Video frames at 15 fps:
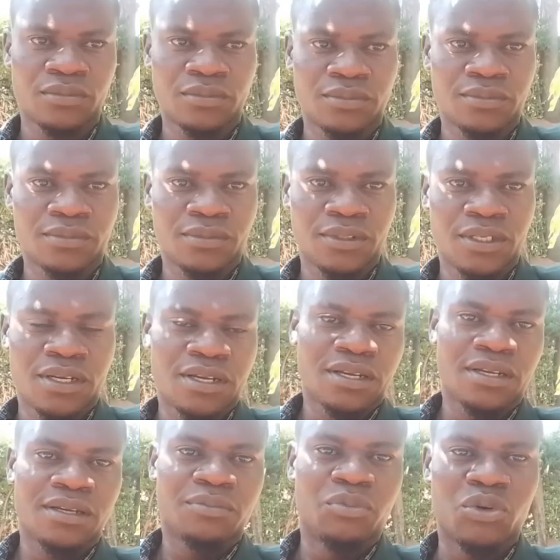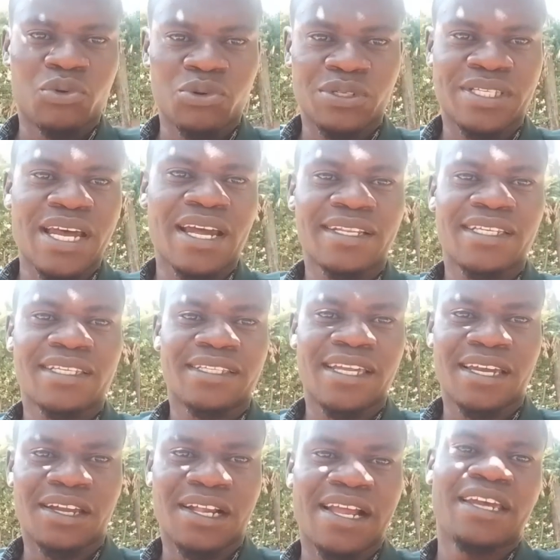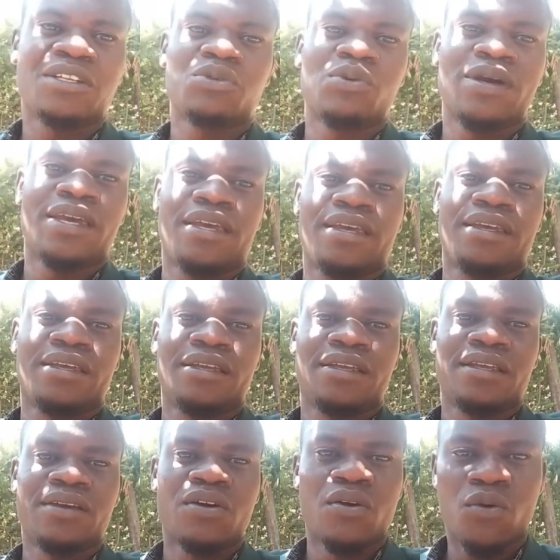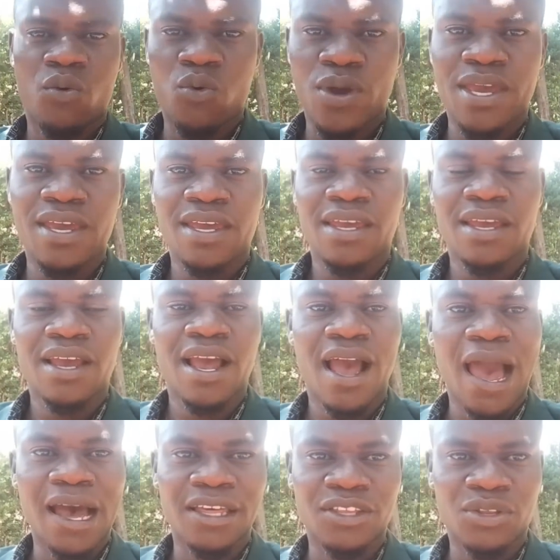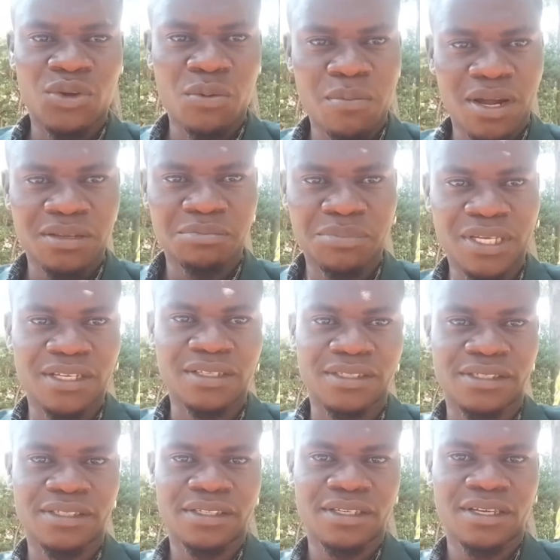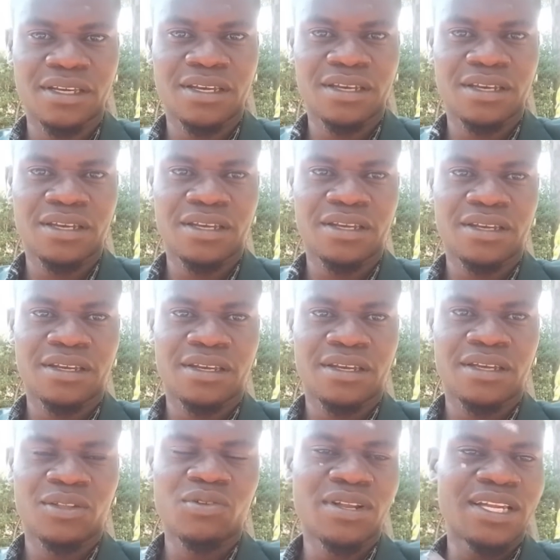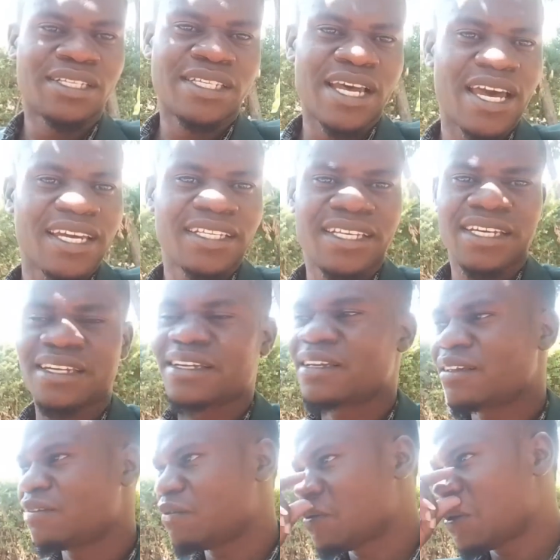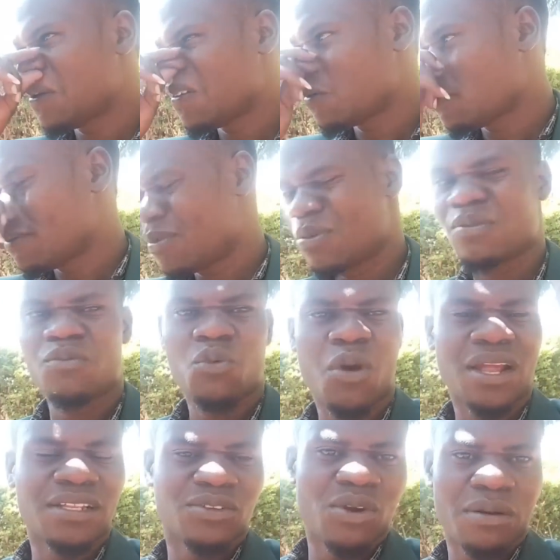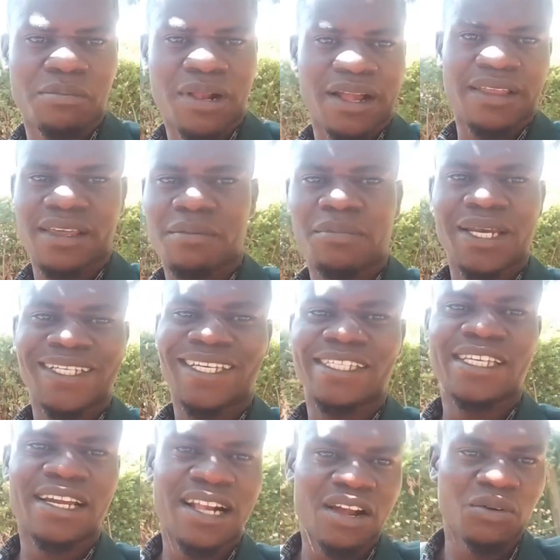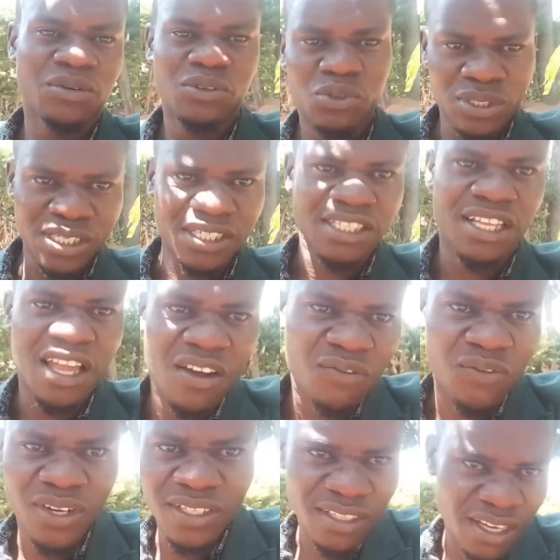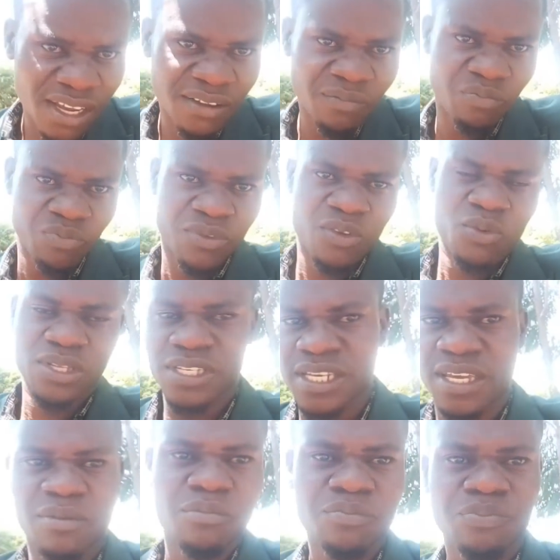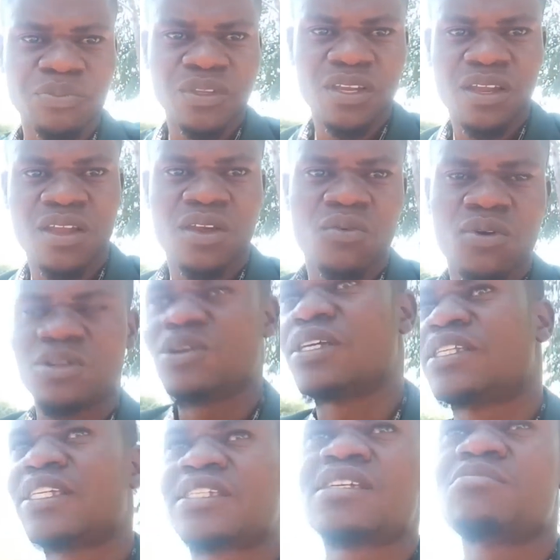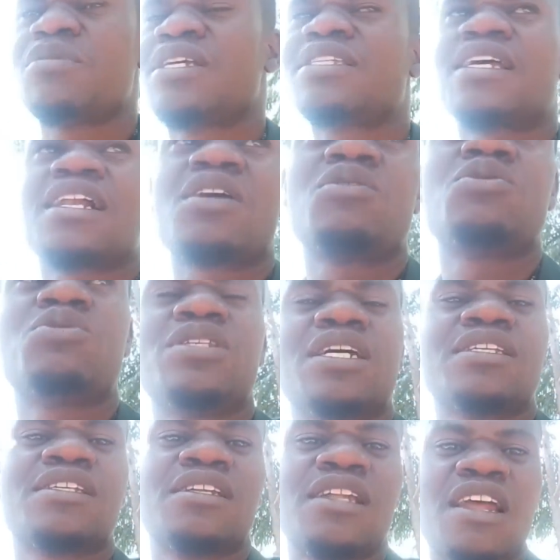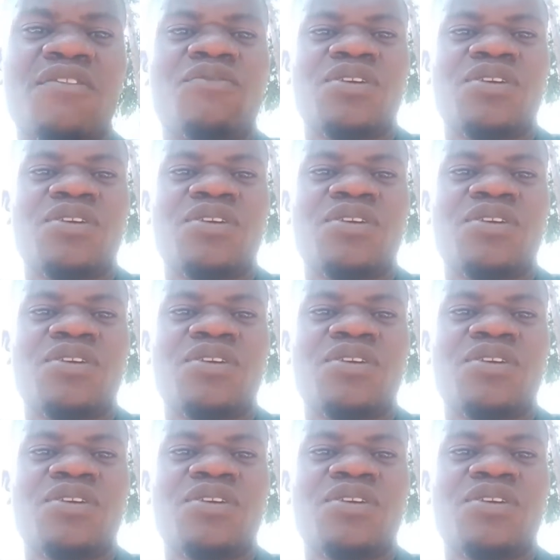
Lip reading: Because that is the right way we as human beings. Not that hiding, when your brother messes around, you just laugh with her, with him. When your sister messes around, you just laugh with the sister.